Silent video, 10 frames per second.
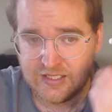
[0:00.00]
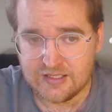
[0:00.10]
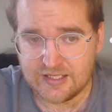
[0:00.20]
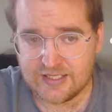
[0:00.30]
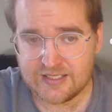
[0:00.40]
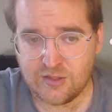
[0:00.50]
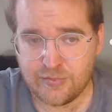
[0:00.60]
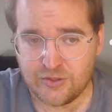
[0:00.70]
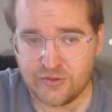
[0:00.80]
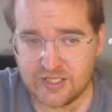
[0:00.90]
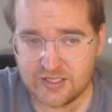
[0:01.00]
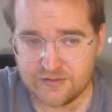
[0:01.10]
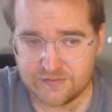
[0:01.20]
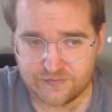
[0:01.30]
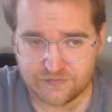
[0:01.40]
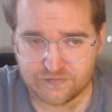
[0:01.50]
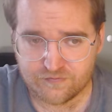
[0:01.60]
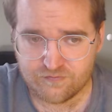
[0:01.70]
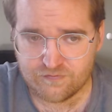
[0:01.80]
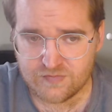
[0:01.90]
his ability,
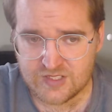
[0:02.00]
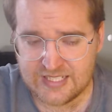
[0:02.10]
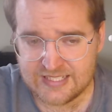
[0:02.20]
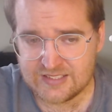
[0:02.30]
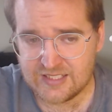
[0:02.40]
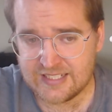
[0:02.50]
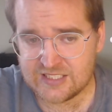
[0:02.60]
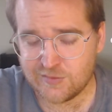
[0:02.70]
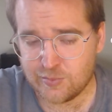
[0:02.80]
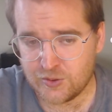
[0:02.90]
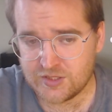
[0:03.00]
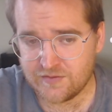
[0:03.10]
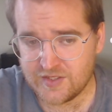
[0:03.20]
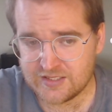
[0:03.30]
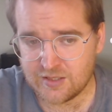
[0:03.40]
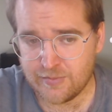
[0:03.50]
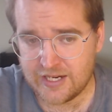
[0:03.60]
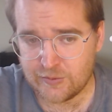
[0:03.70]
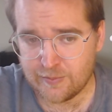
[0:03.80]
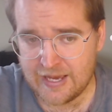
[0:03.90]
his explosiveness
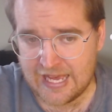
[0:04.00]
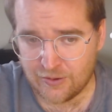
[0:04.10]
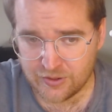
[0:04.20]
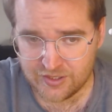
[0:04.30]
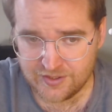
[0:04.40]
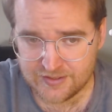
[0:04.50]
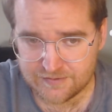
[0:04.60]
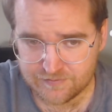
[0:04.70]
combined with power